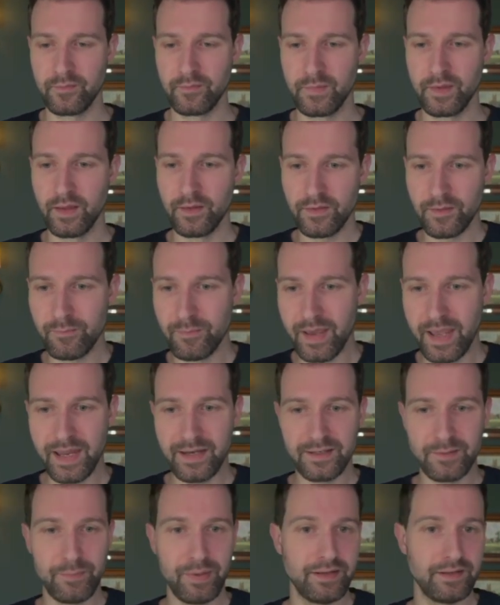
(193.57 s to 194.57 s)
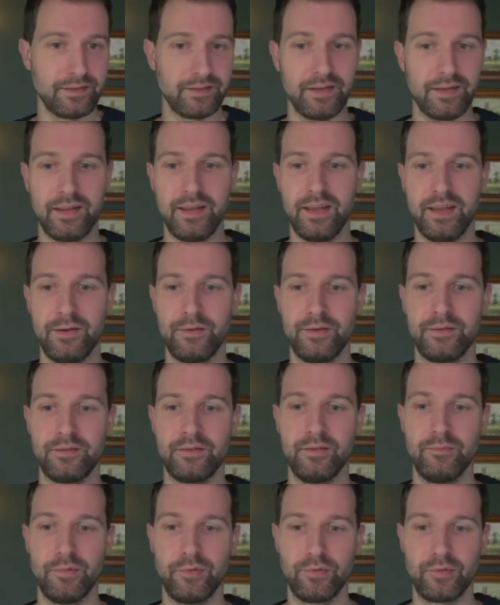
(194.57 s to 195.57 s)
The main dependency here is the
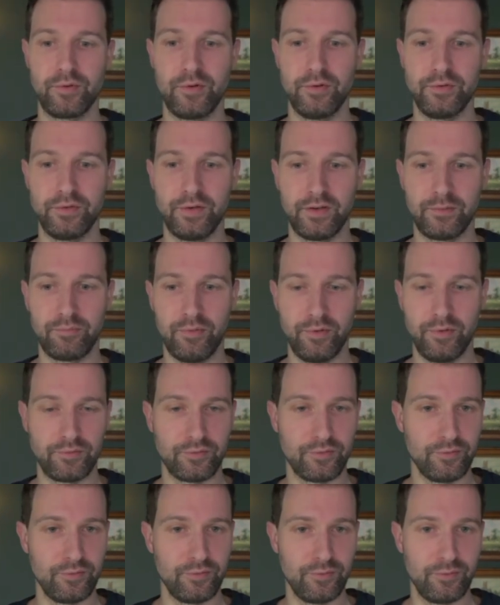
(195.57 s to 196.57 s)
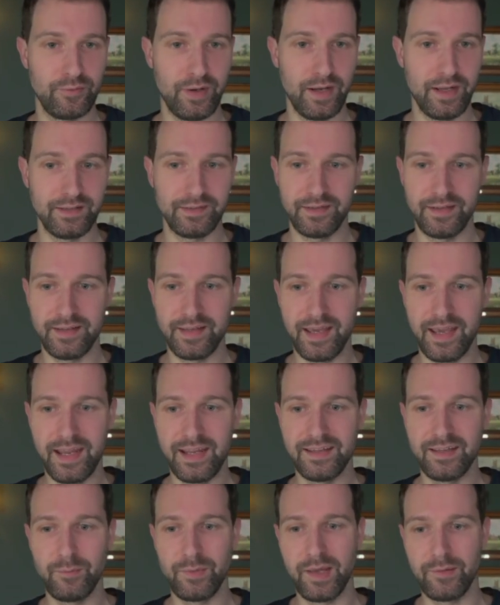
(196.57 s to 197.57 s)
Model Context Protocol SDK, and
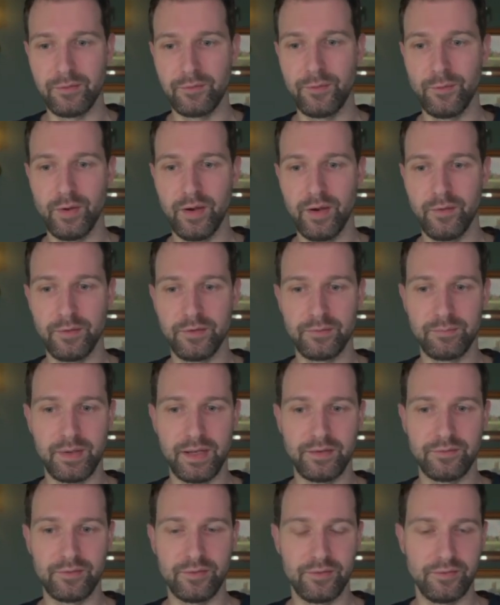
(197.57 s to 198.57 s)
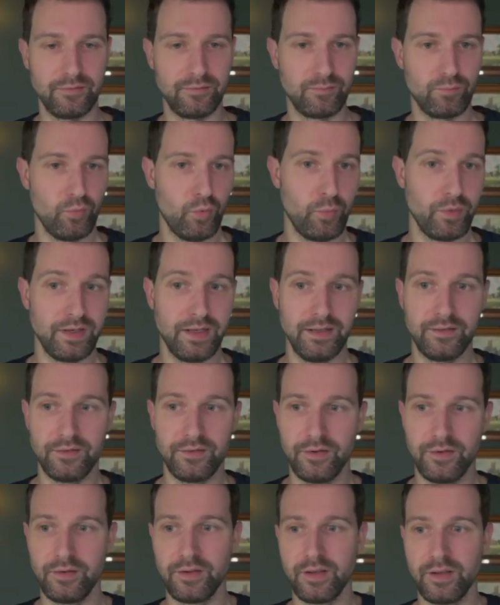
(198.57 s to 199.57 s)
then we have a few others based on what we need to do.